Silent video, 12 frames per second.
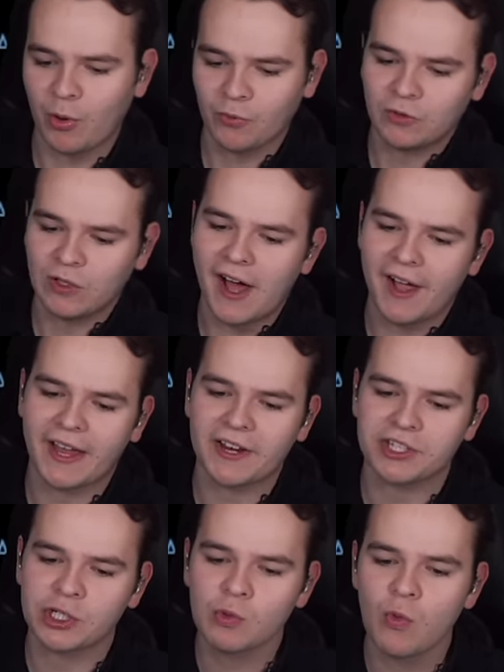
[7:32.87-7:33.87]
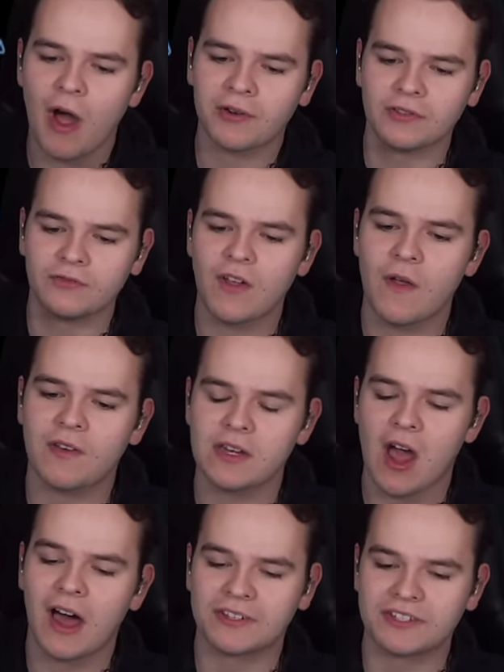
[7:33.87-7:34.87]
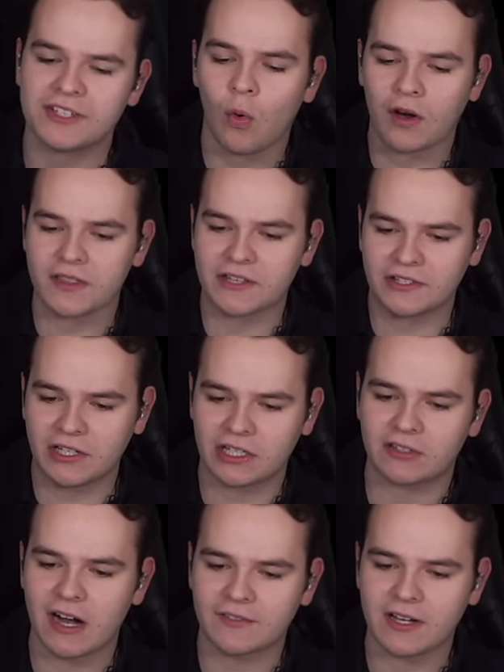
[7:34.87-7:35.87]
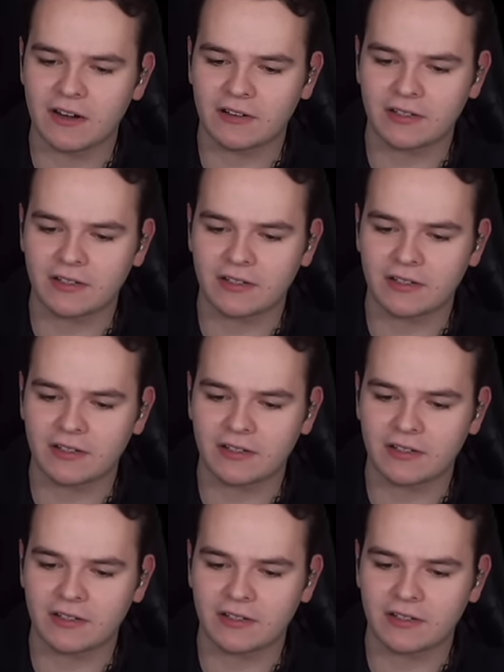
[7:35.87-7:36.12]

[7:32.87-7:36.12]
We're flying at 250 knots toward this aircraft